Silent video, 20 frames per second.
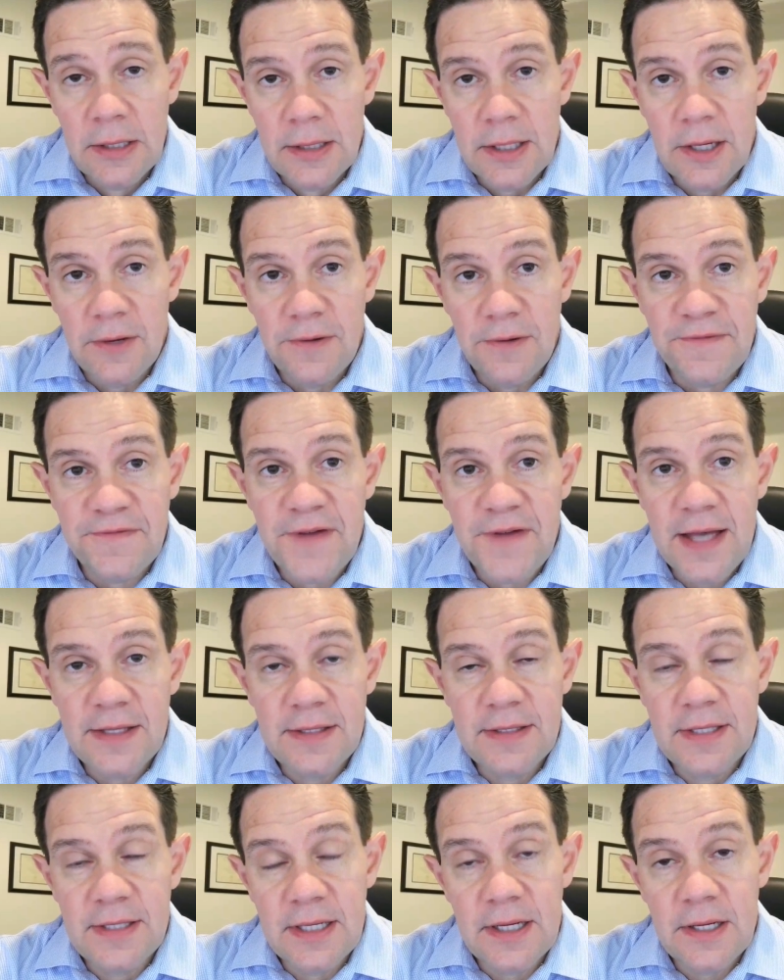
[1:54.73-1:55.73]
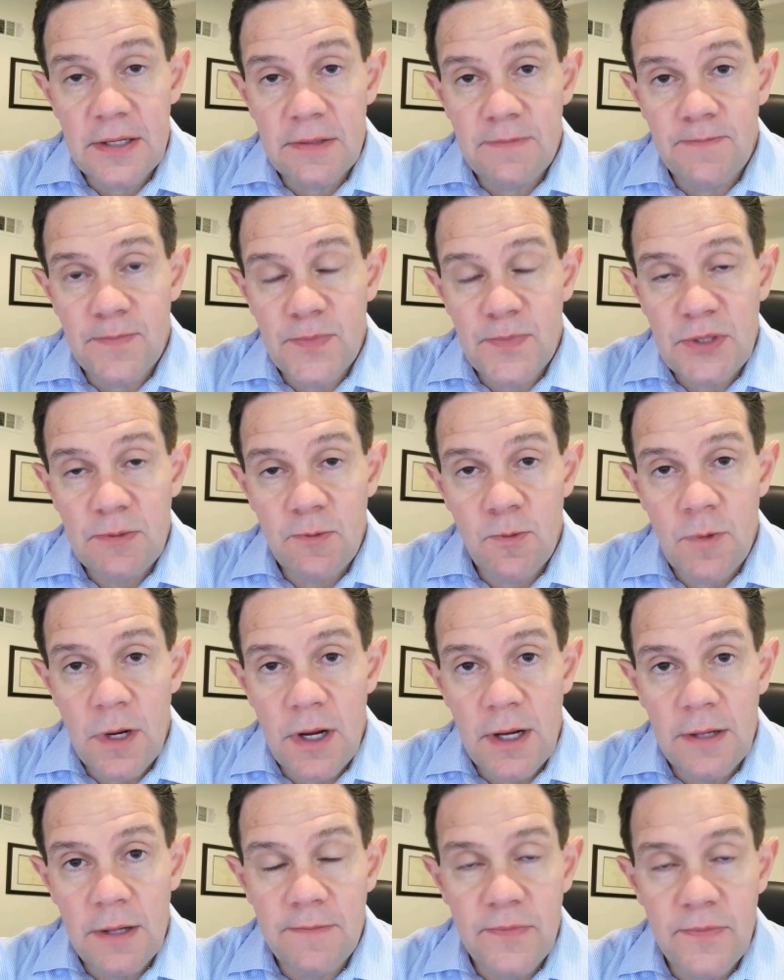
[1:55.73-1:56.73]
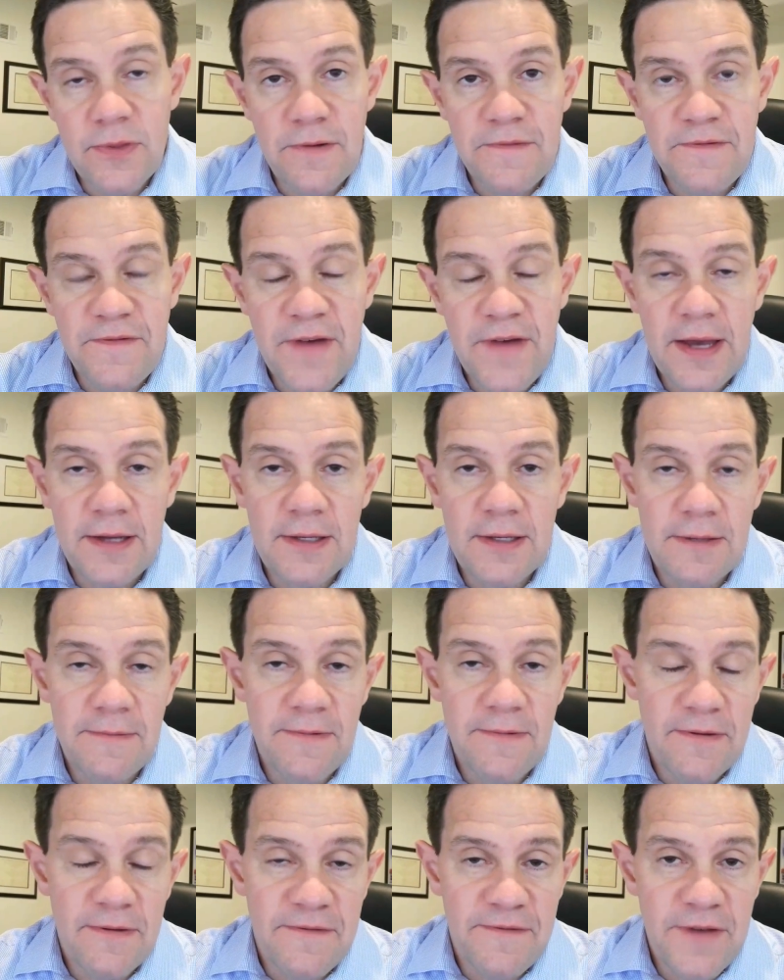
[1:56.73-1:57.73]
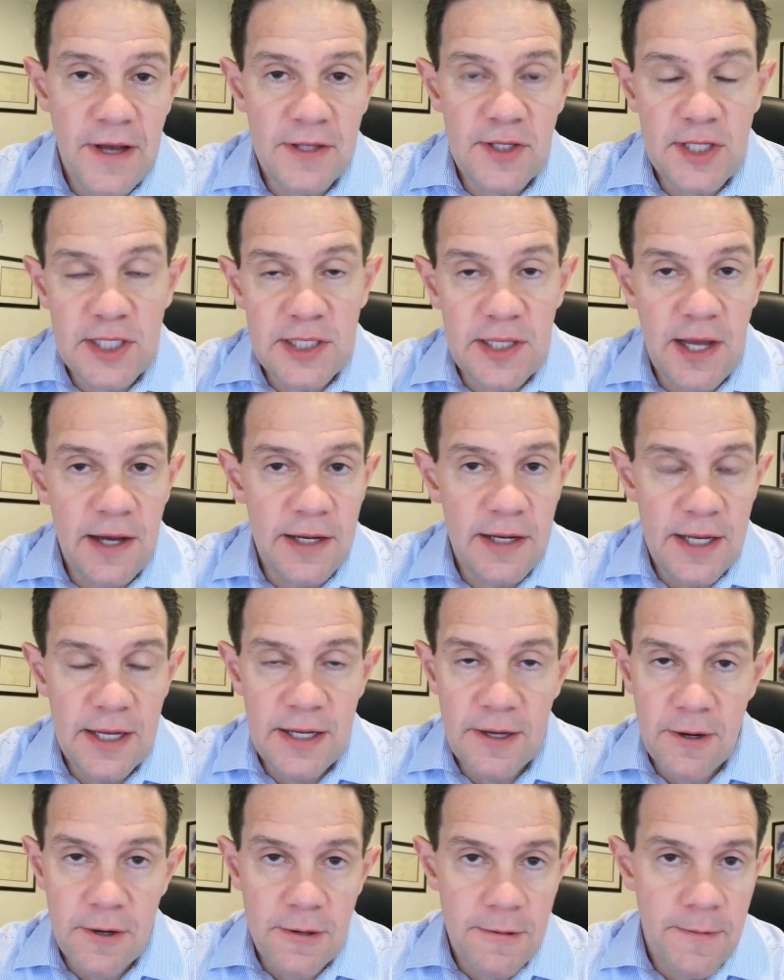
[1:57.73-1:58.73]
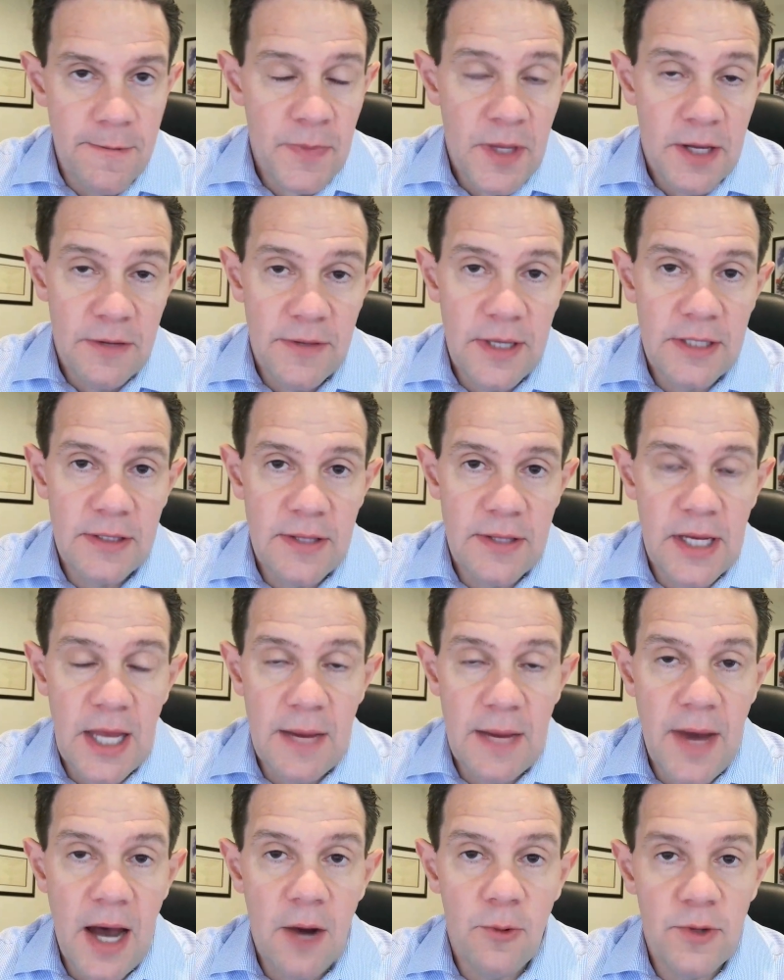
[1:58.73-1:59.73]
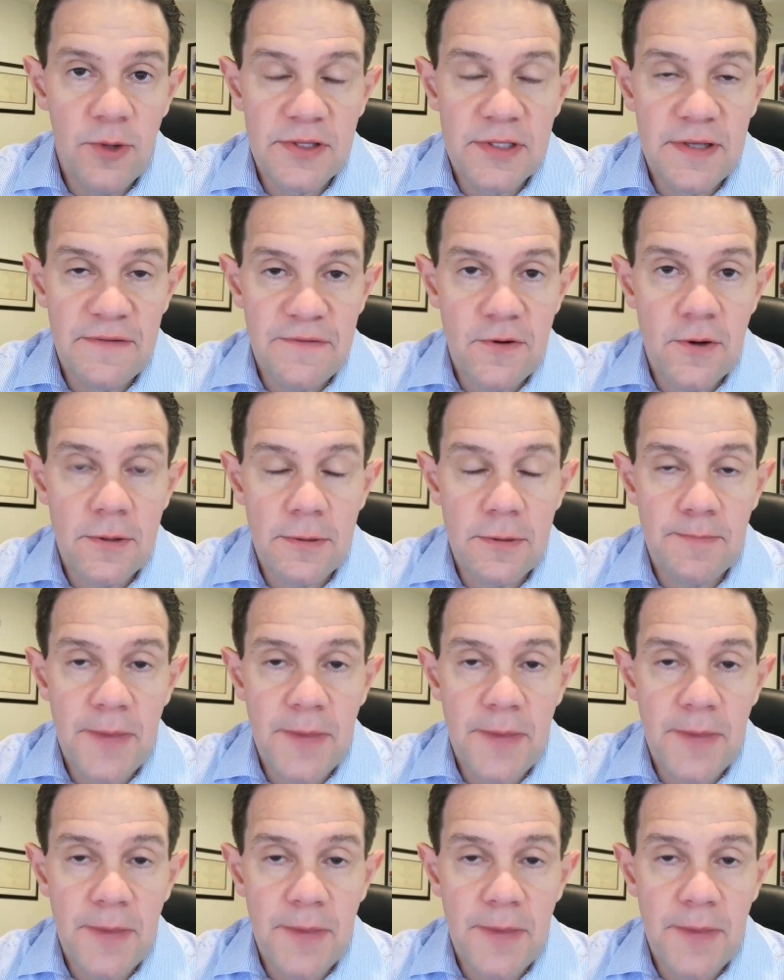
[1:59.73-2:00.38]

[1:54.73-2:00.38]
You know, the Fed did a uh, their Fed Fed study or they they come out with different